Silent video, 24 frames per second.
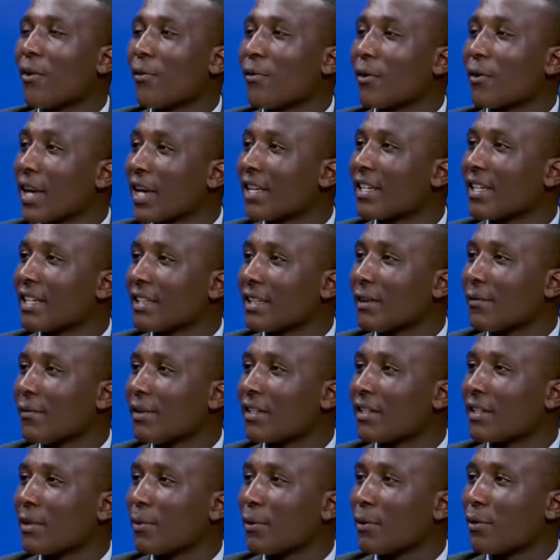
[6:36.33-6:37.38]
of getting the
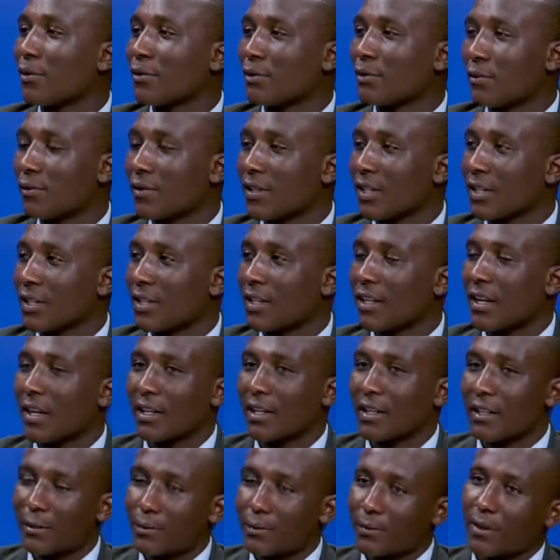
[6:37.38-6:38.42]
visa, because you've
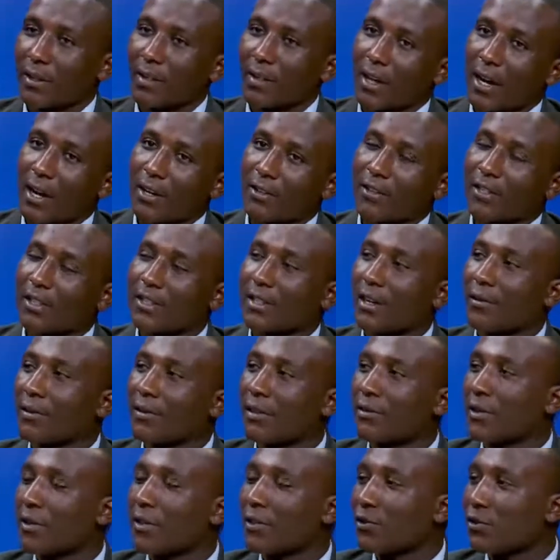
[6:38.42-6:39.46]
said different countries have
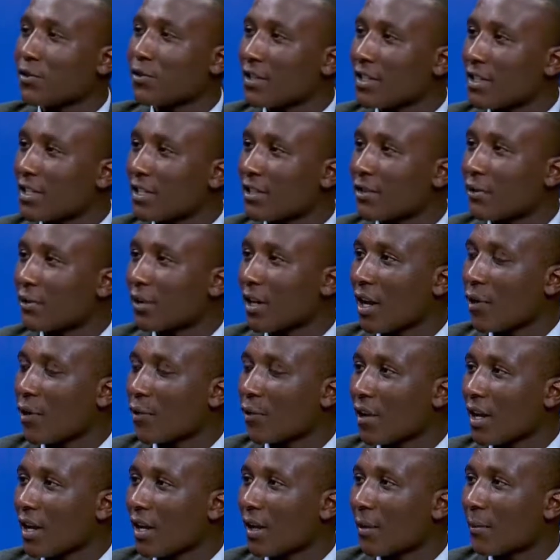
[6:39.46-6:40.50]
different treaties on how
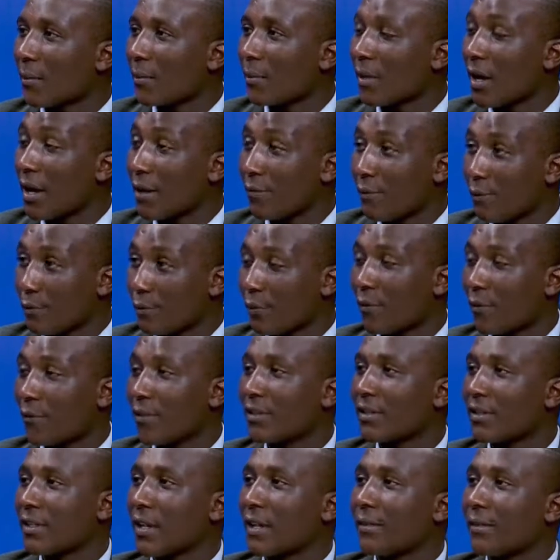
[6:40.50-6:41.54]
you can apply for your
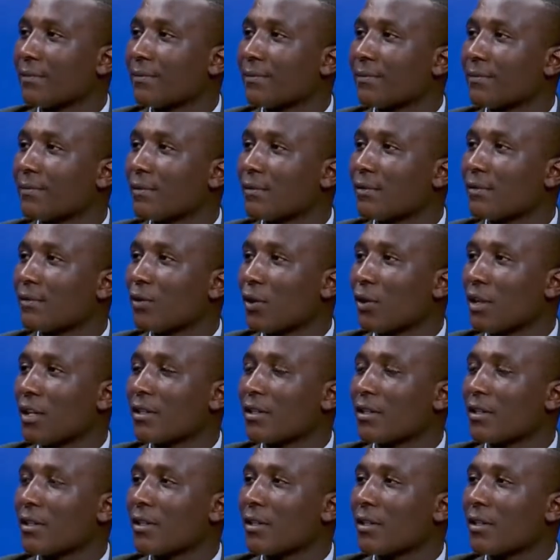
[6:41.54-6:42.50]
visa. So